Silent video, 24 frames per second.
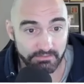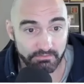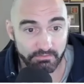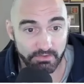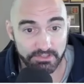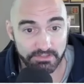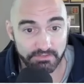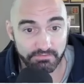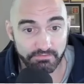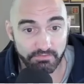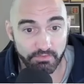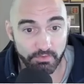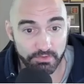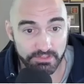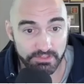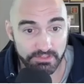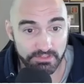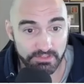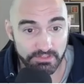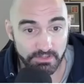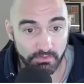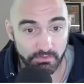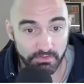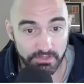Russian
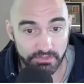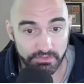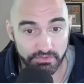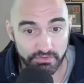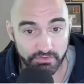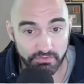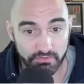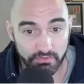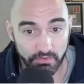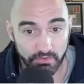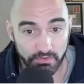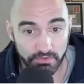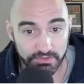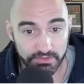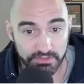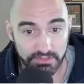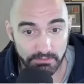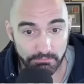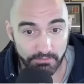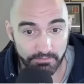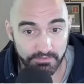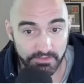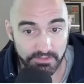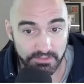forces don't control
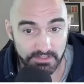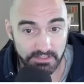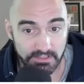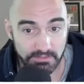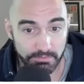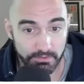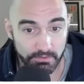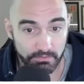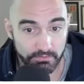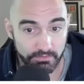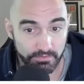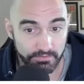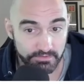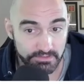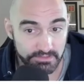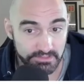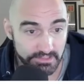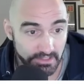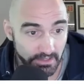some of the Dnieper River